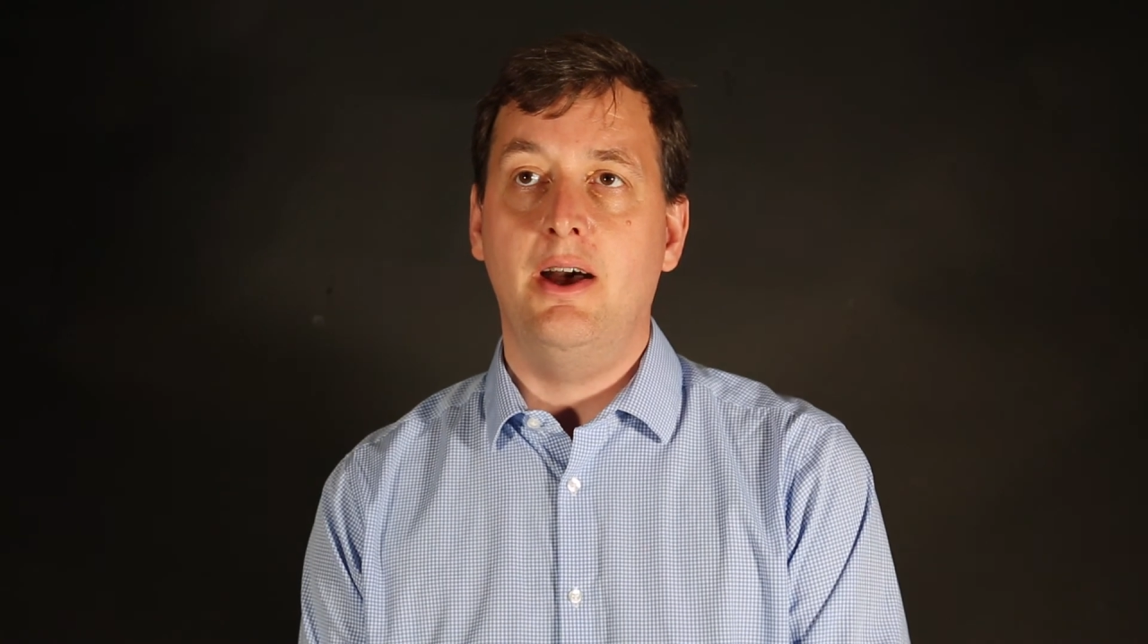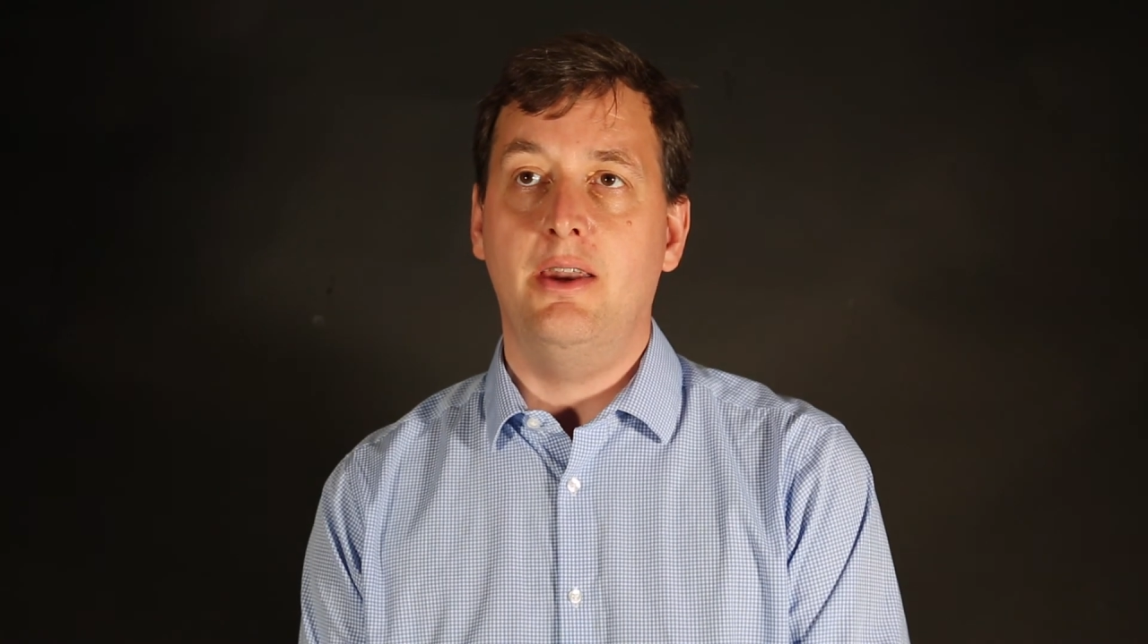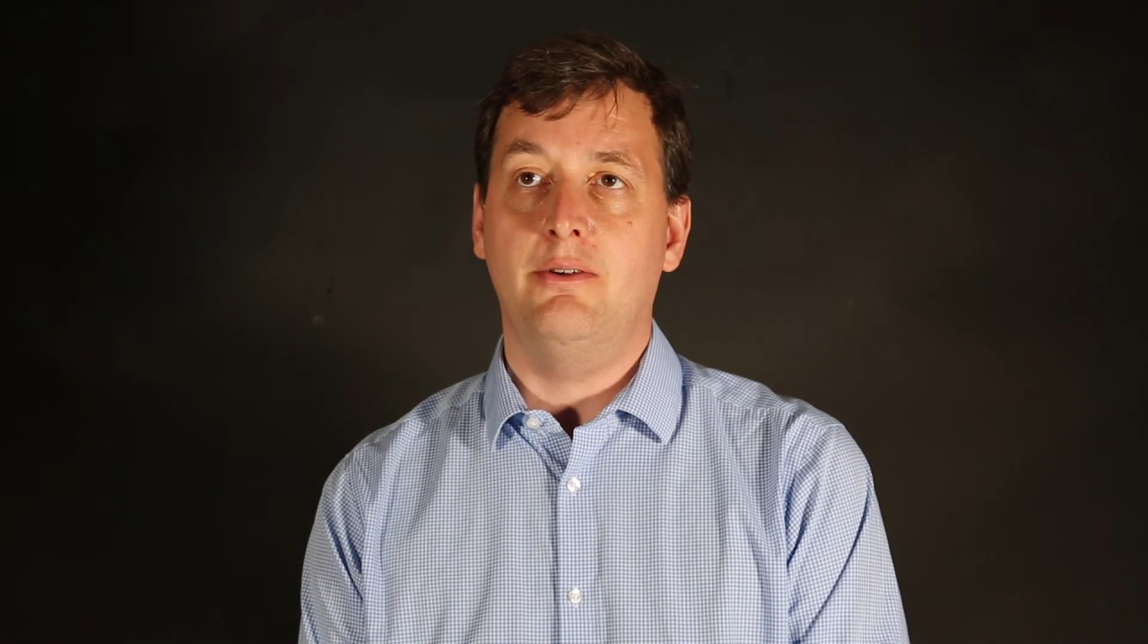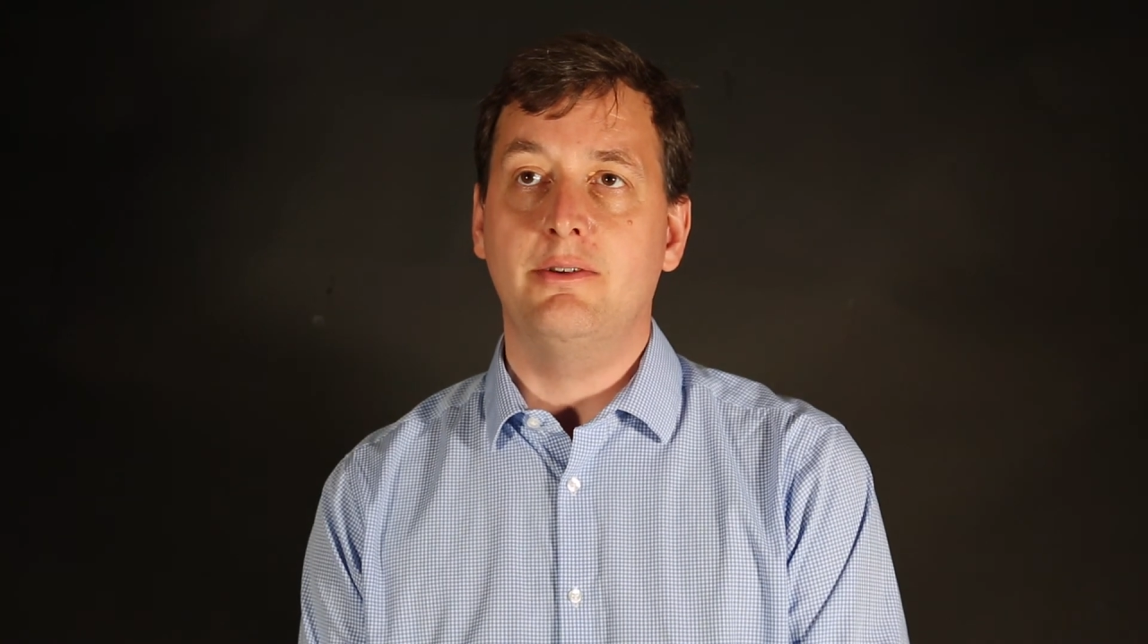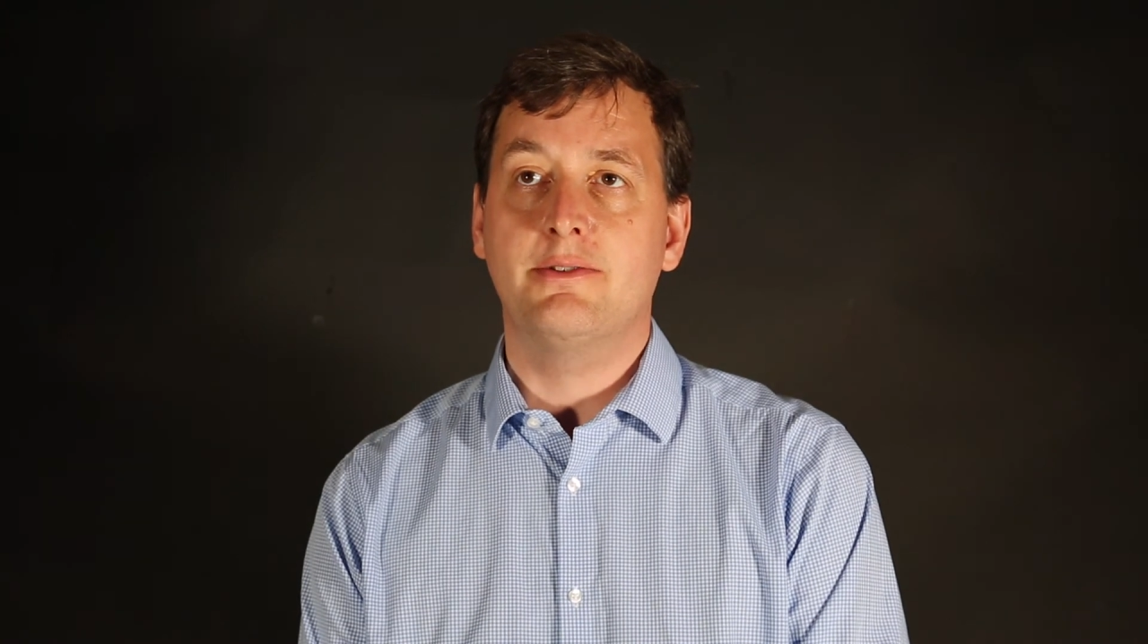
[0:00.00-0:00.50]

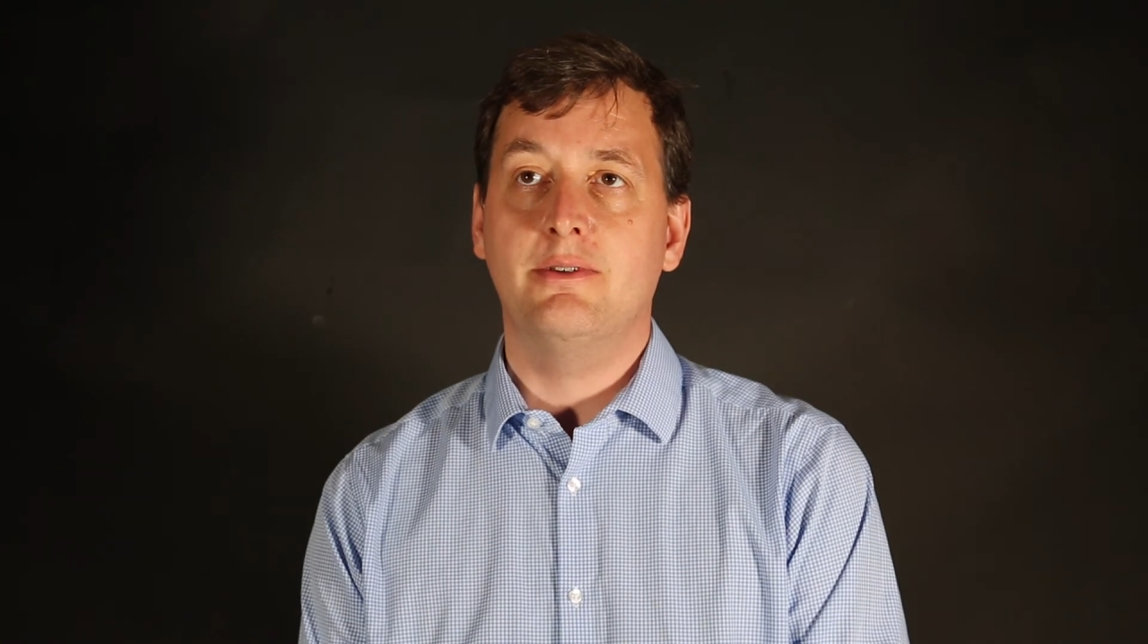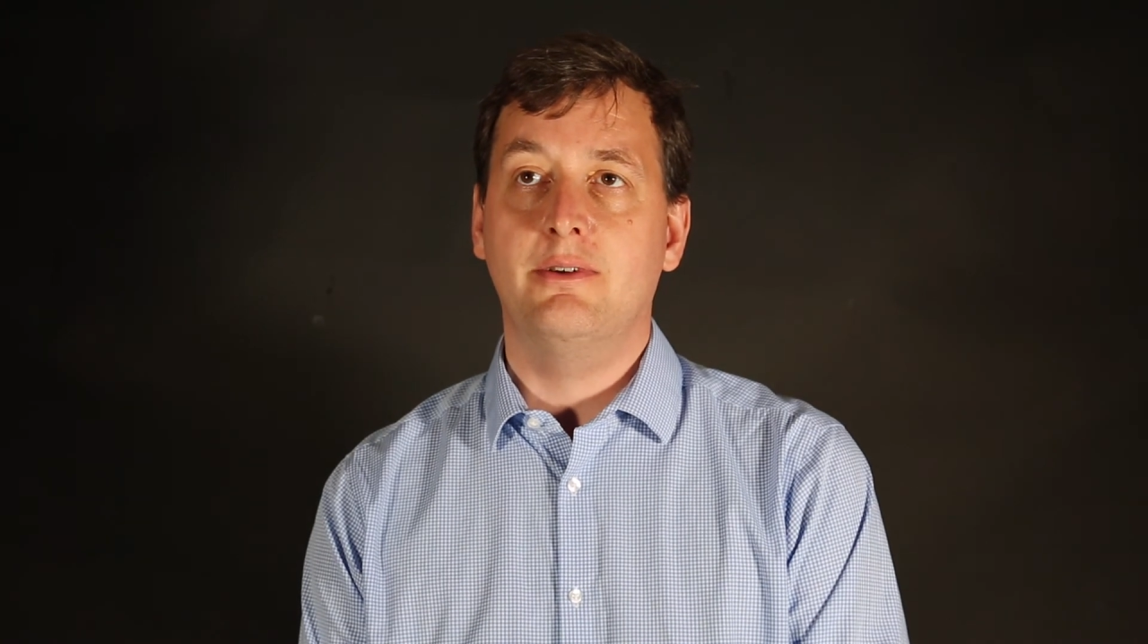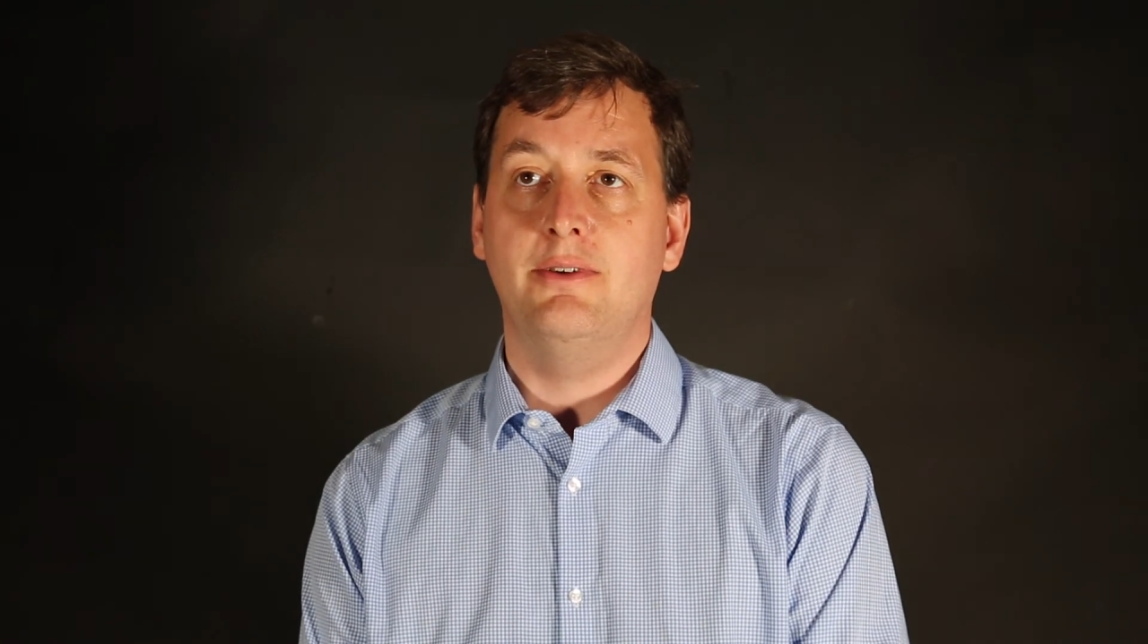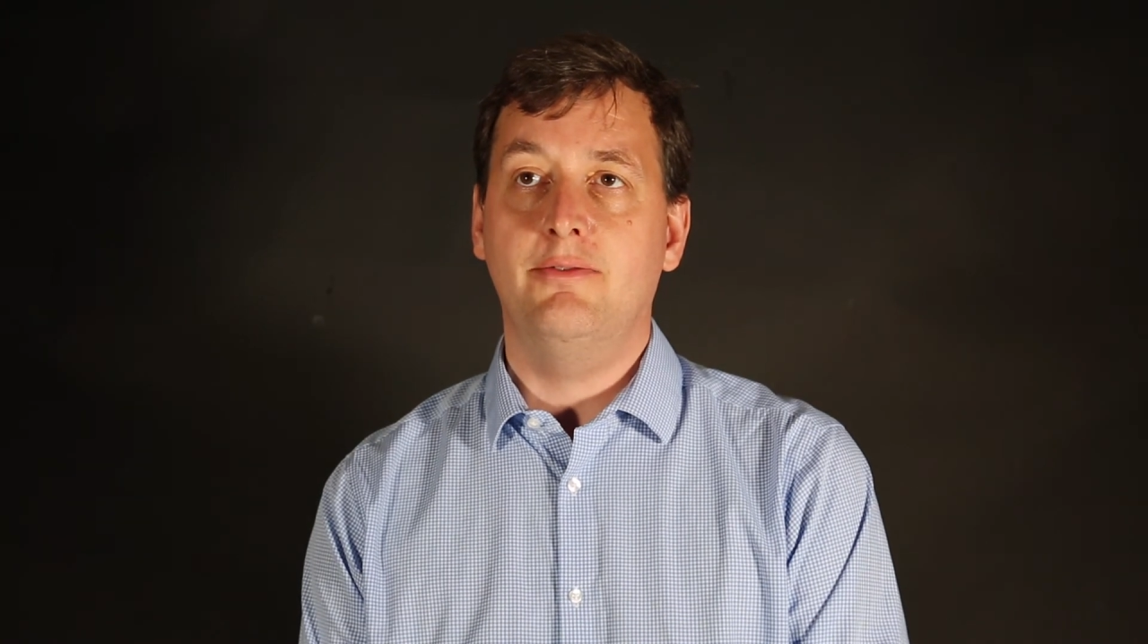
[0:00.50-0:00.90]
And also,